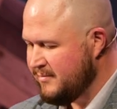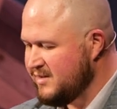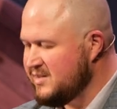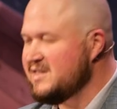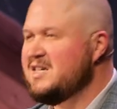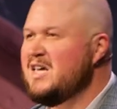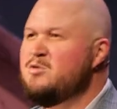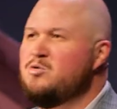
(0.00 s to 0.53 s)

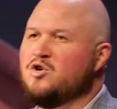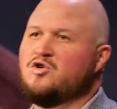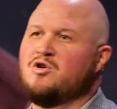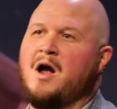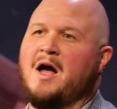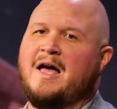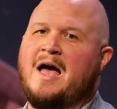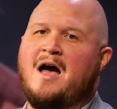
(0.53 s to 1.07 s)
says he will
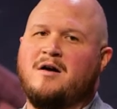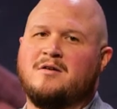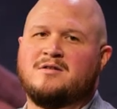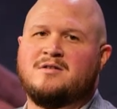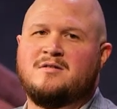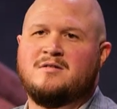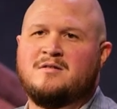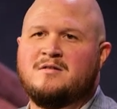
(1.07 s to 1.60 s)
cry
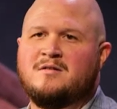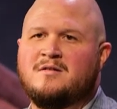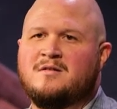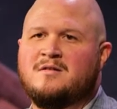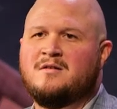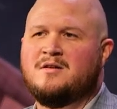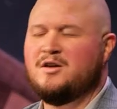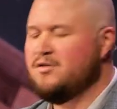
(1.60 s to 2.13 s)
out.
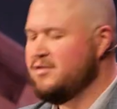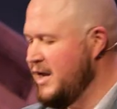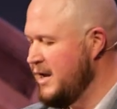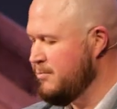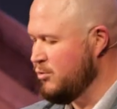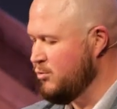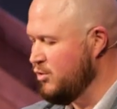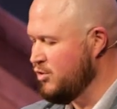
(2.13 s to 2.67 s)
Your
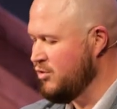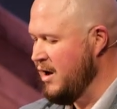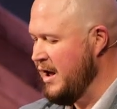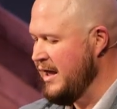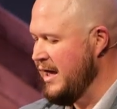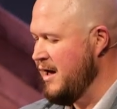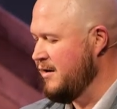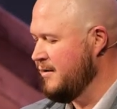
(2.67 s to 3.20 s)
neighbor will
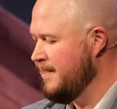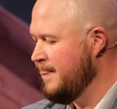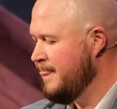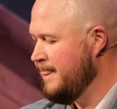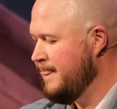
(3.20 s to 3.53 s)
cry out.